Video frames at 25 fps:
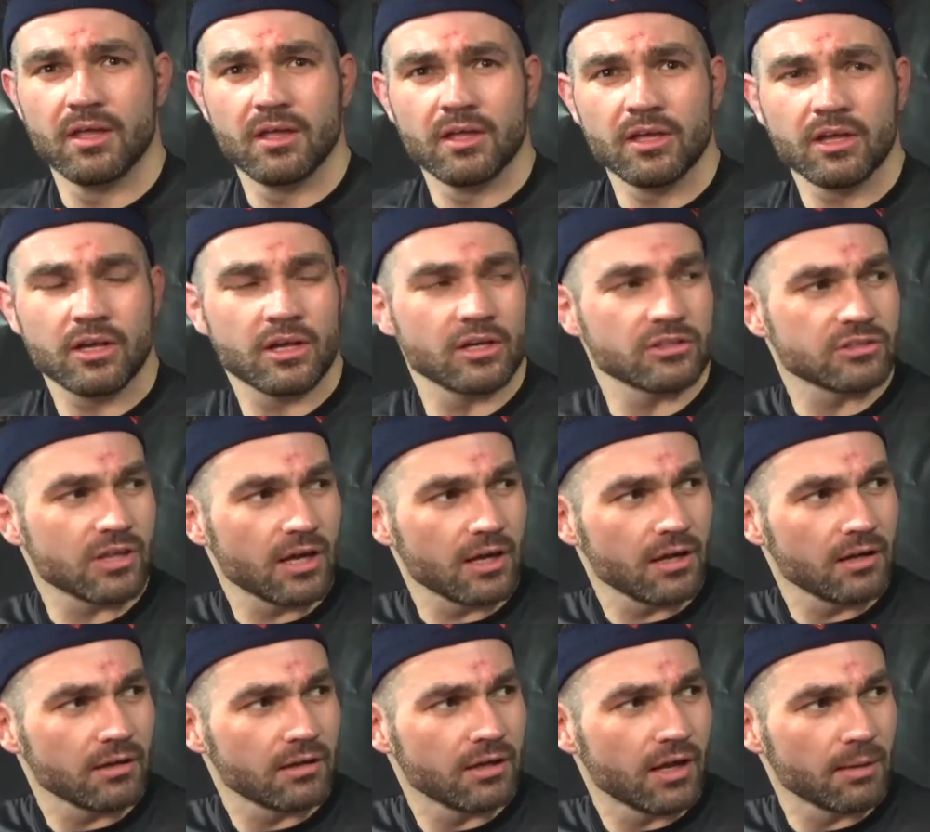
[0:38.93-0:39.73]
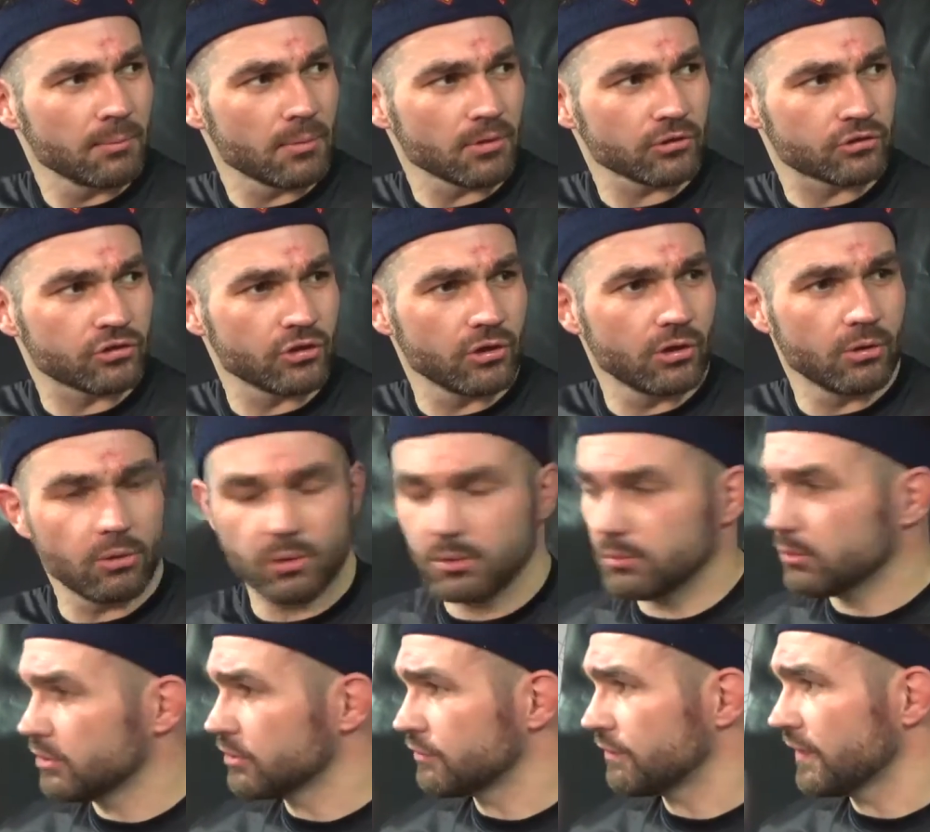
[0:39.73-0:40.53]
Because I'm not sure
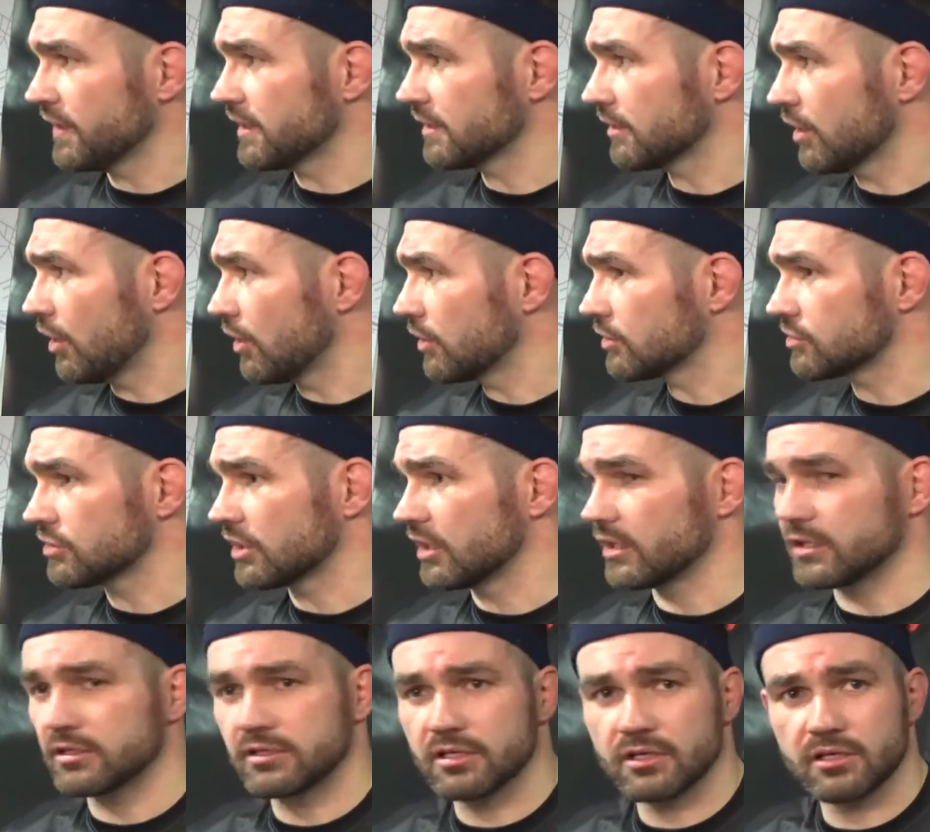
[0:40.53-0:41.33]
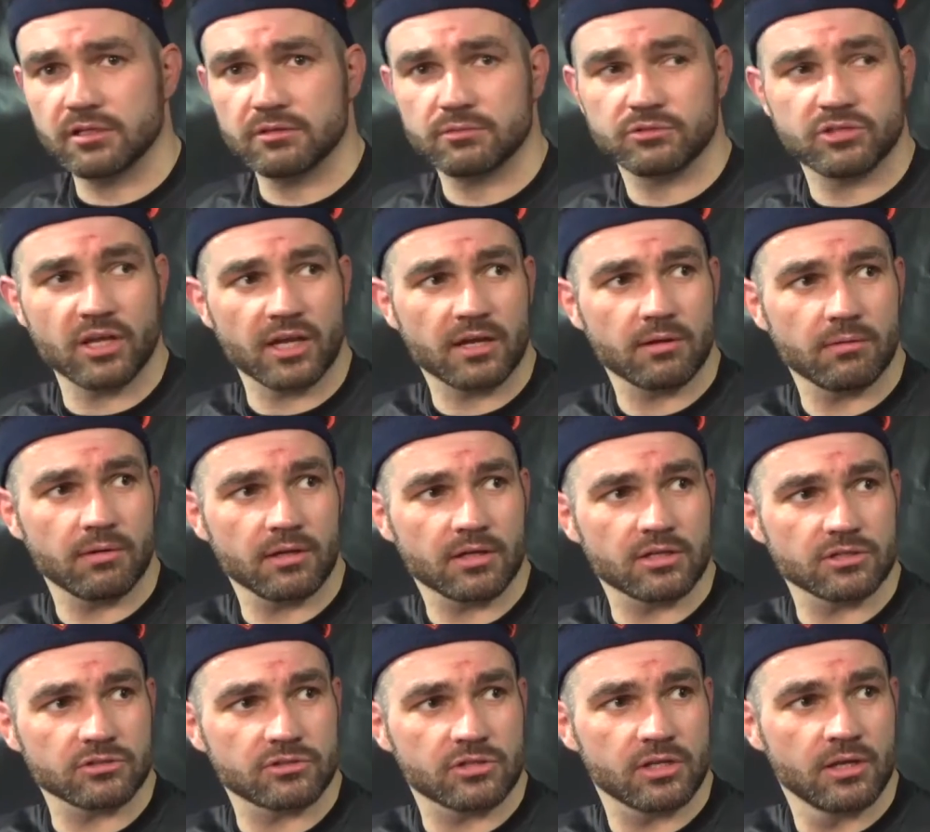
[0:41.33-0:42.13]
what these think, honestly. Did it the second round?
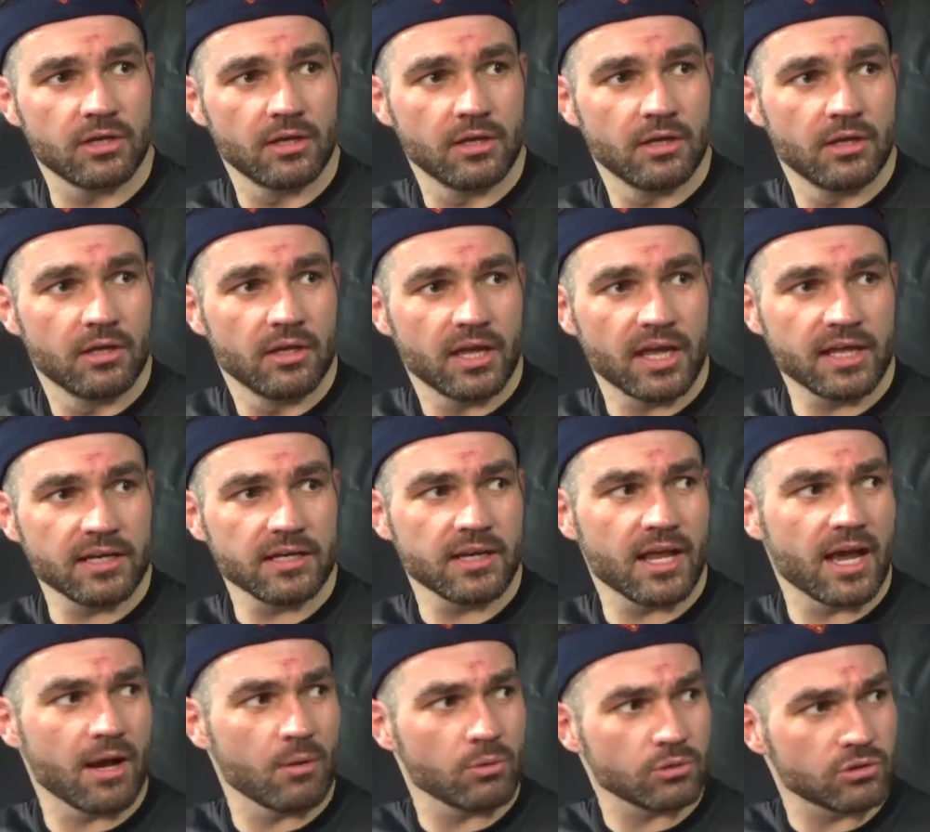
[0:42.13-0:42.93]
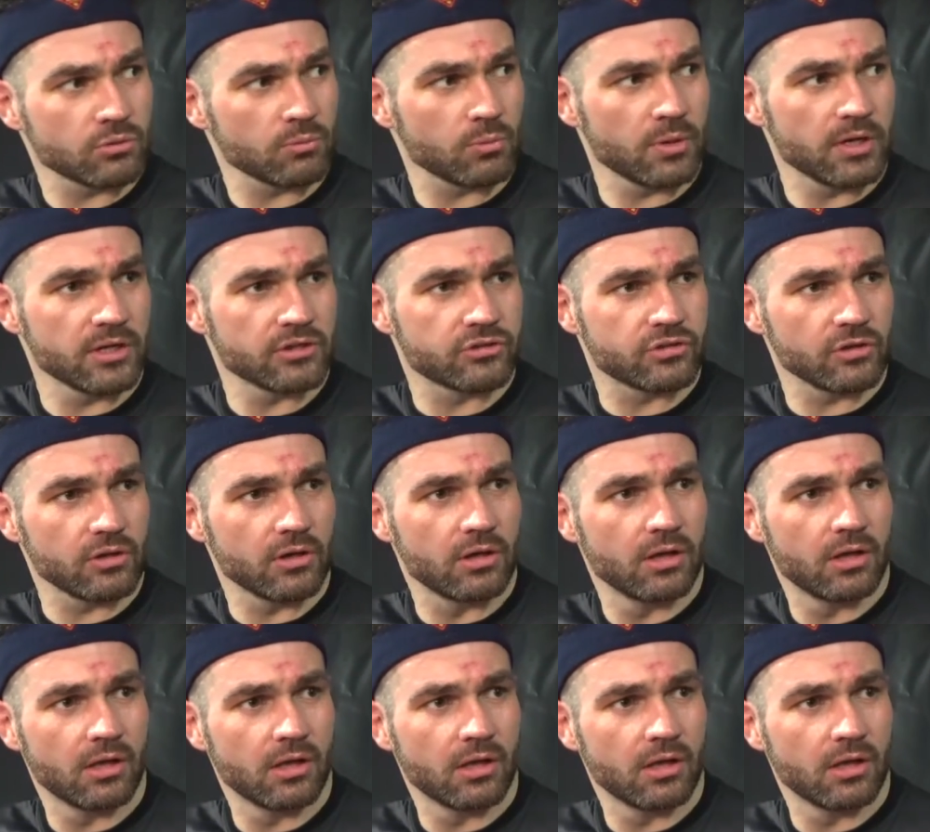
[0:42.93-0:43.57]
Because in there, I wasn't really sure.